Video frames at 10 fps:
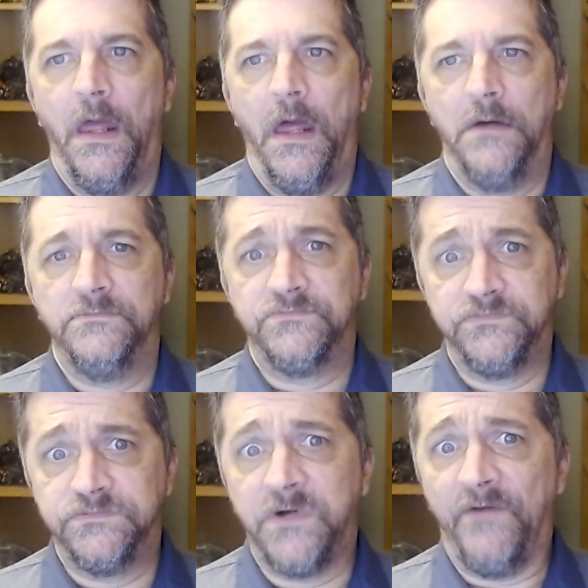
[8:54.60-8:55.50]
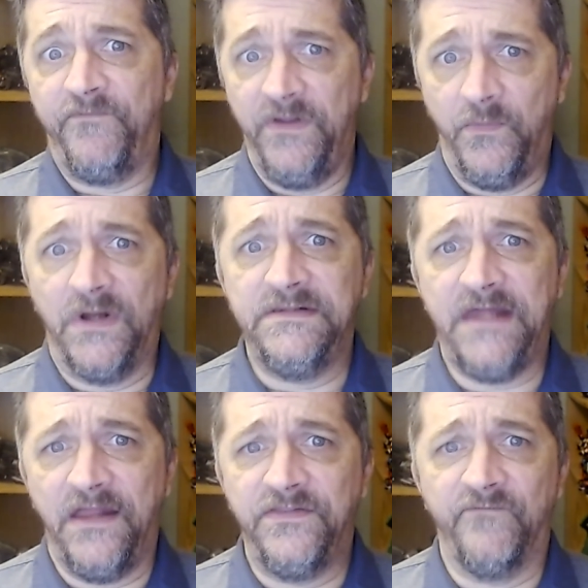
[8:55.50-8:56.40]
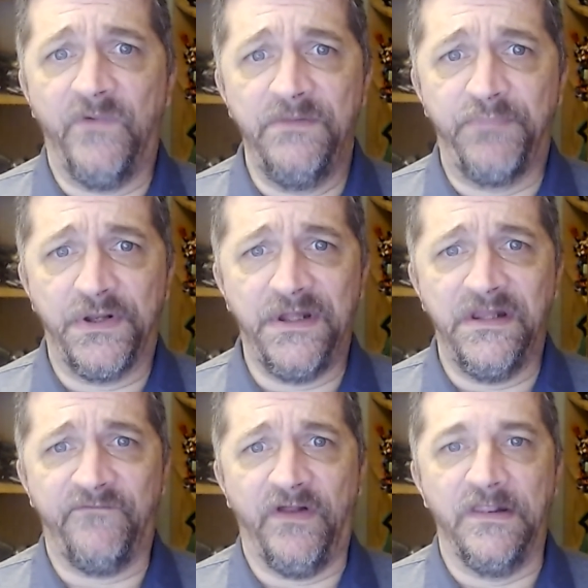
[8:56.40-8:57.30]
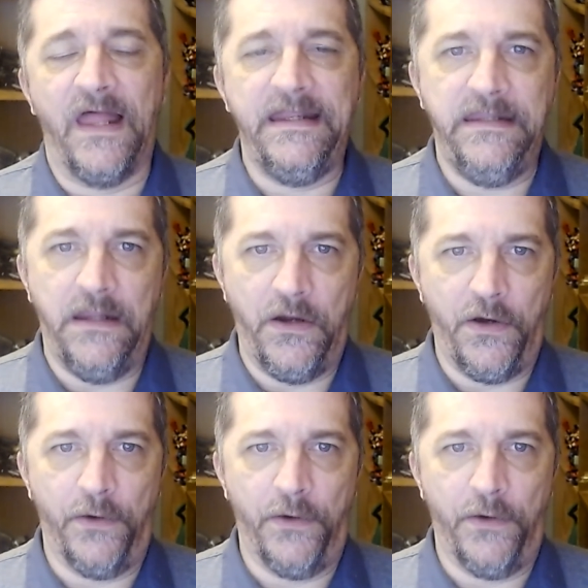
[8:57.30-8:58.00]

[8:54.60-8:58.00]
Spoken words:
roughly 0.1% of a light year.